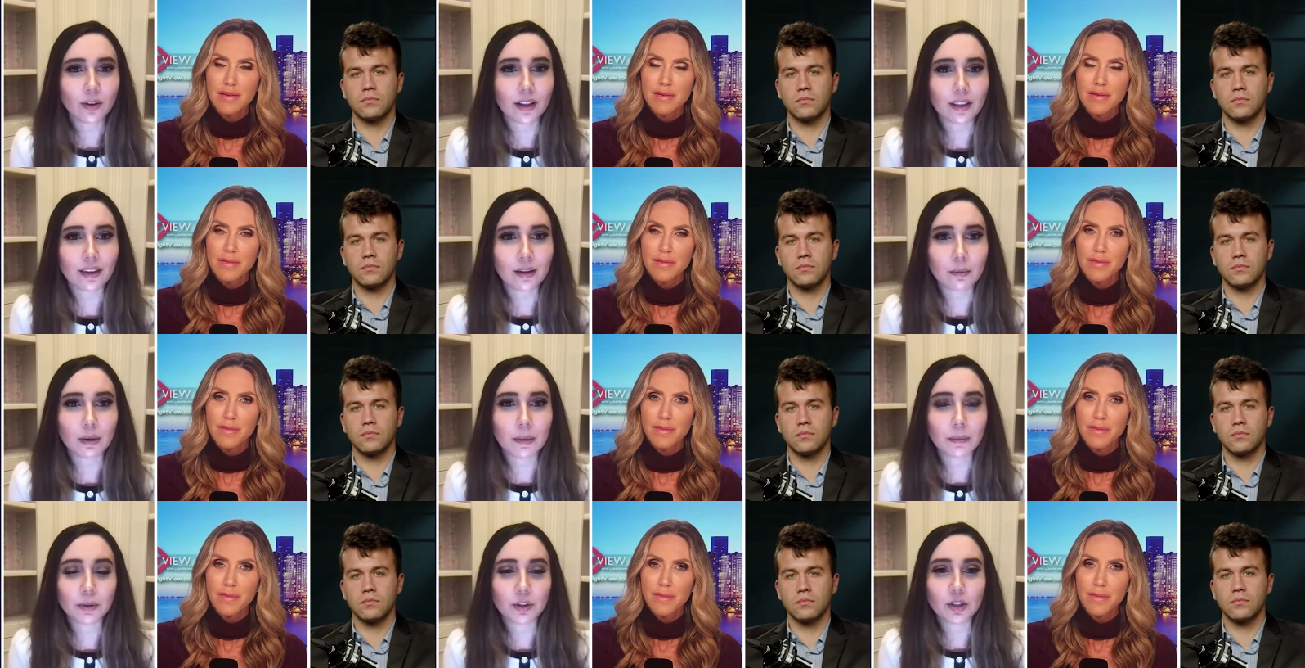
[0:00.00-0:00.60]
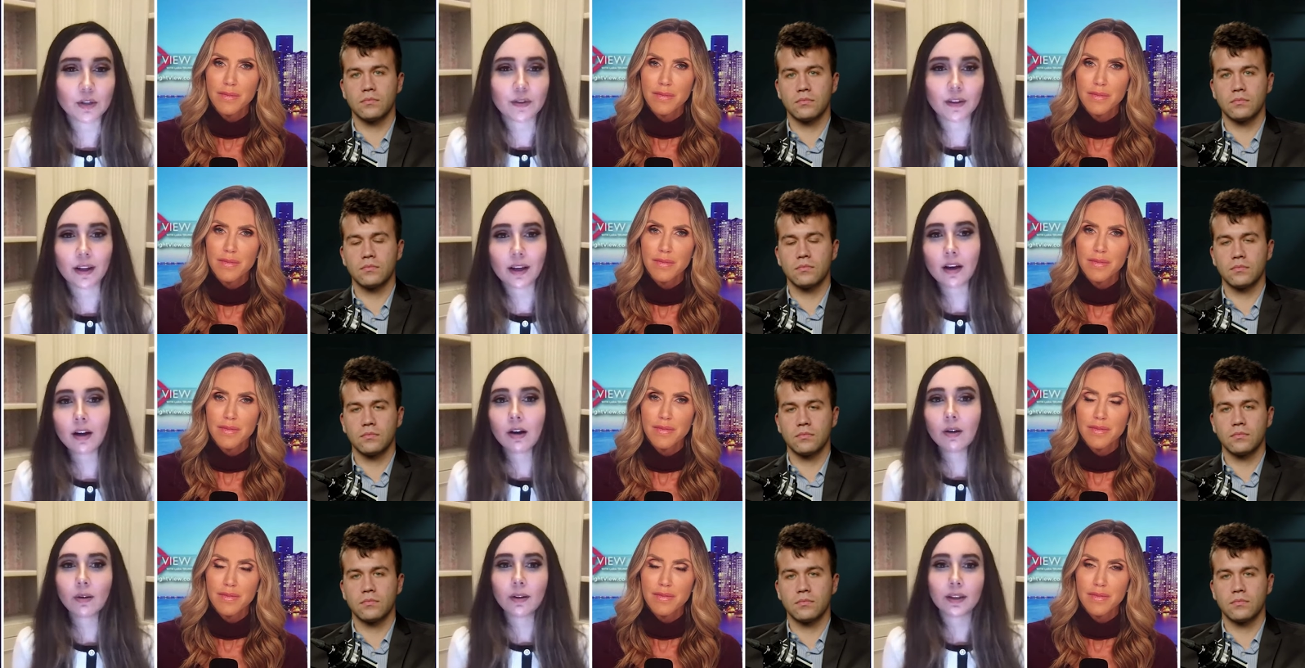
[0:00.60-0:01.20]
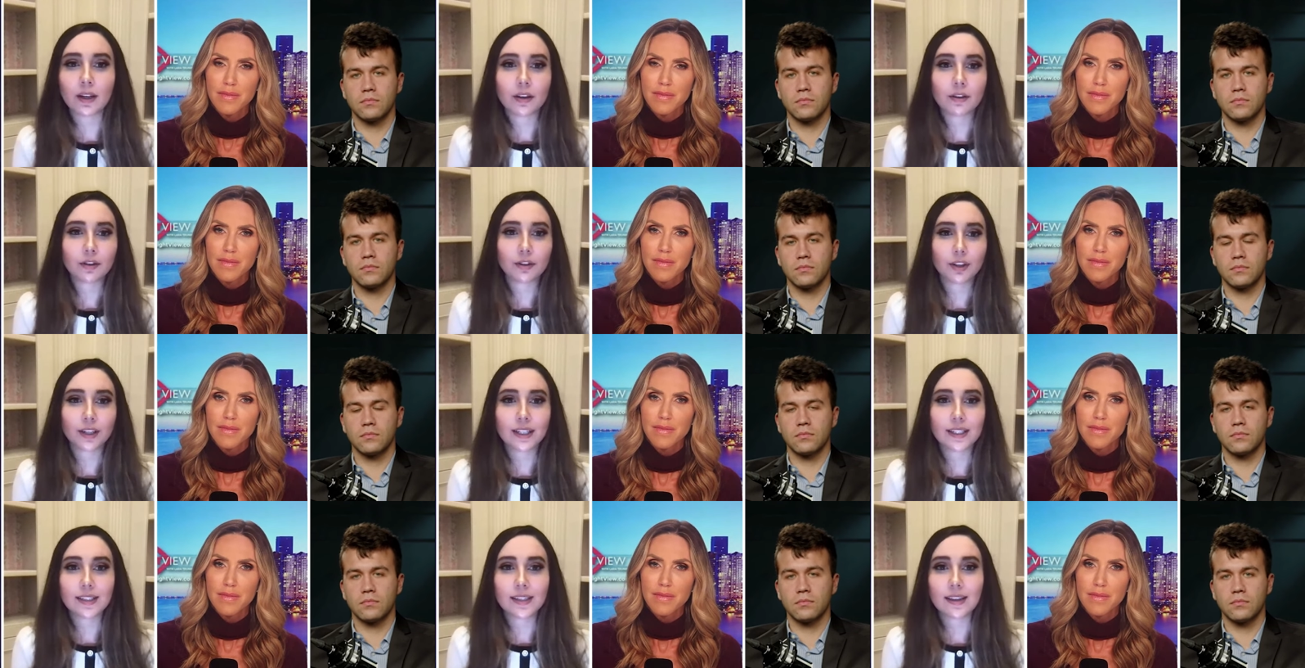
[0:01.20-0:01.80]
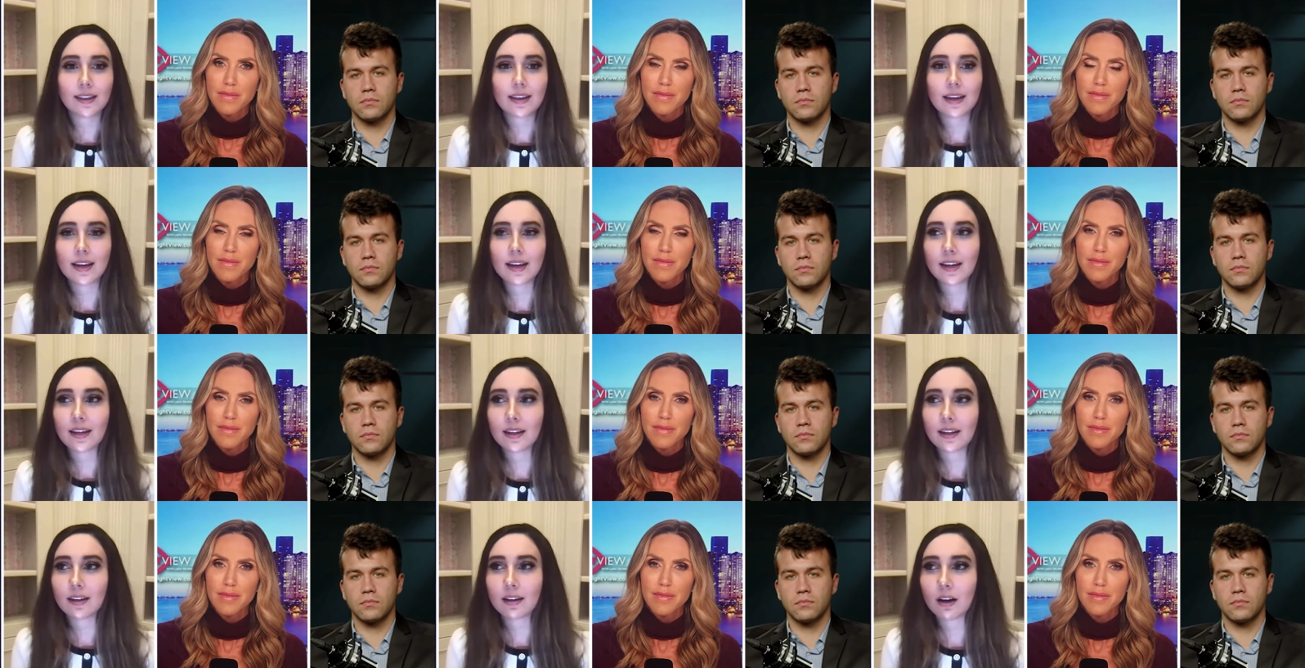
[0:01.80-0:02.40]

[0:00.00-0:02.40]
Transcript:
Speaker 1: I think people just feel like, oh, another crazy thing.